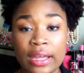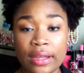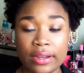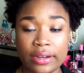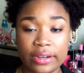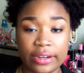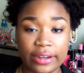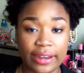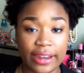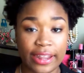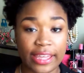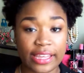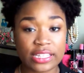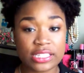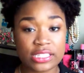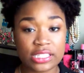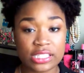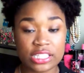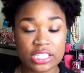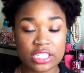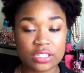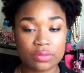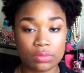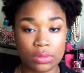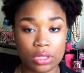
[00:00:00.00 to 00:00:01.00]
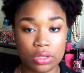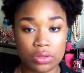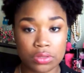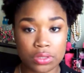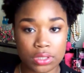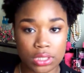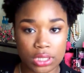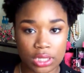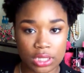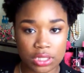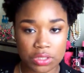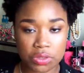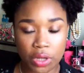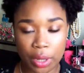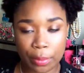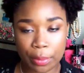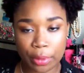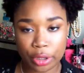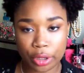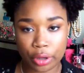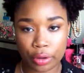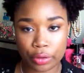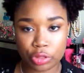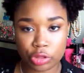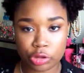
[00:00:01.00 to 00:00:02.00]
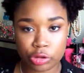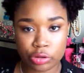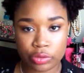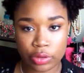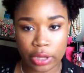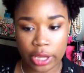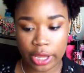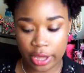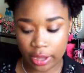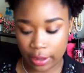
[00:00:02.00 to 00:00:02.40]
Next is music. So I'm gonna go through